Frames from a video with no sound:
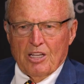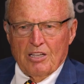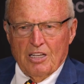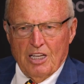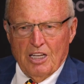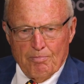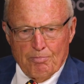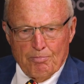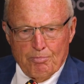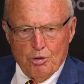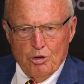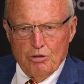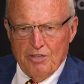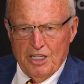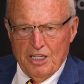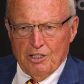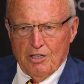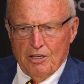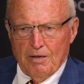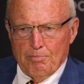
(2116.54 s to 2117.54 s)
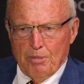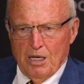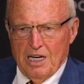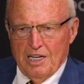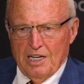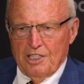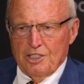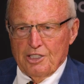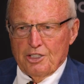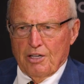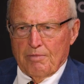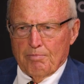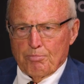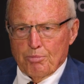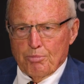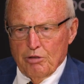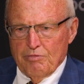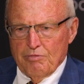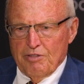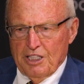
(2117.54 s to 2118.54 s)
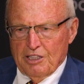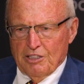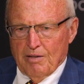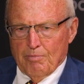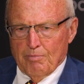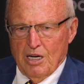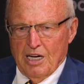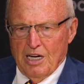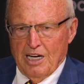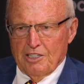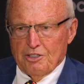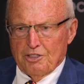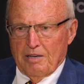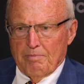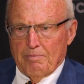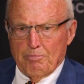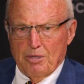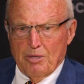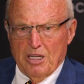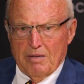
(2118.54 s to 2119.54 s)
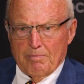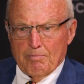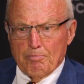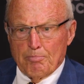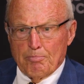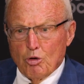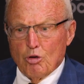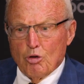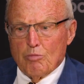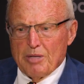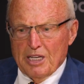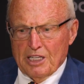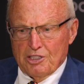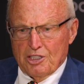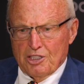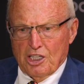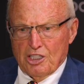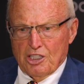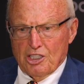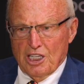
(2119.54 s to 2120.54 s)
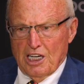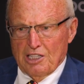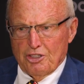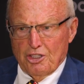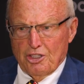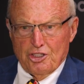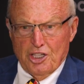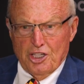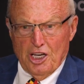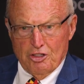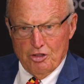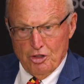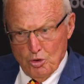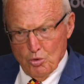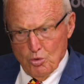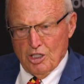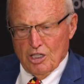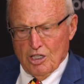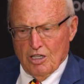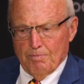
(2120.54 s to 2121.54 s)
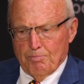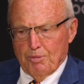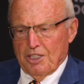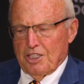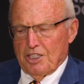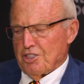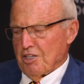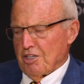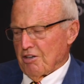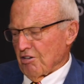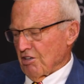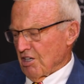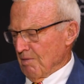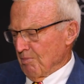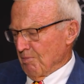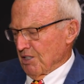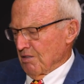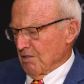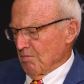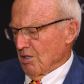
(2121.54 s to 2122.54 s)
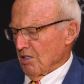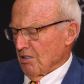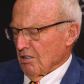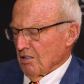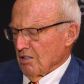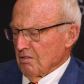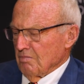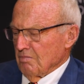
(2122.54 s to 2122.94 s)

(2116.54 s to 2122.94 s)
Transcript: improving their bodies, improving their minds, and being booming successes in new companies that are coming to Maryland.